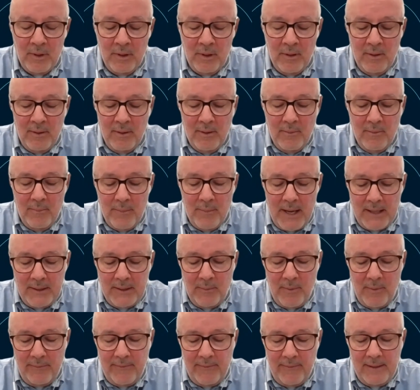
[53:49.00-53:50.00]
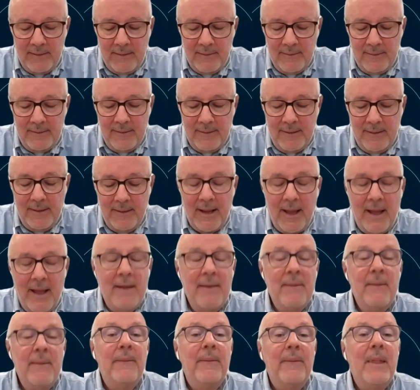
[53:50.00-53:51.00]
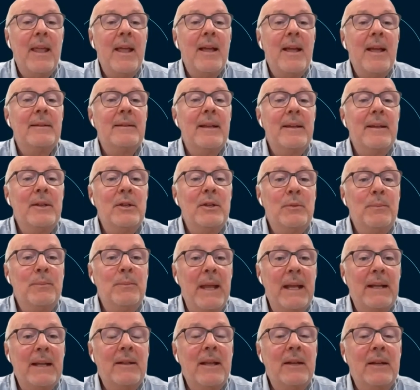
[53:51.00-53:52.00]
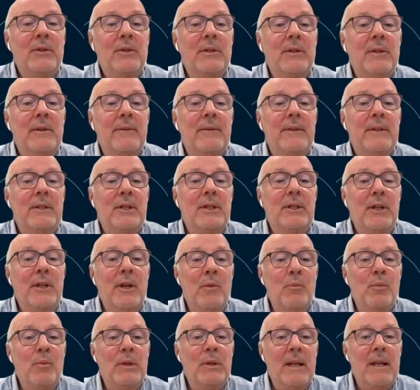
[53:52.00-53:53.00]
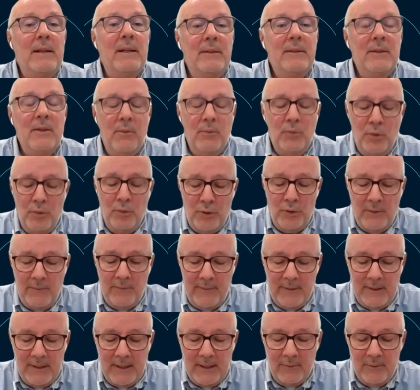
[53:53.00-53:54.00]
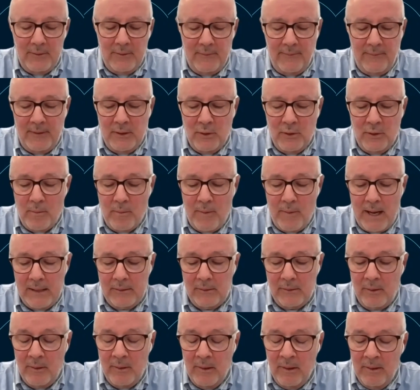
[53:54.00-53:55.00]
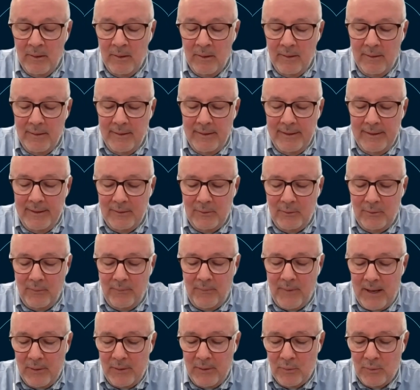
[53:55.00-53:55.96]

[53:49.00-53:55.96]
So as the company is a traditional dividend payer, once again, if there's an expectation of taxing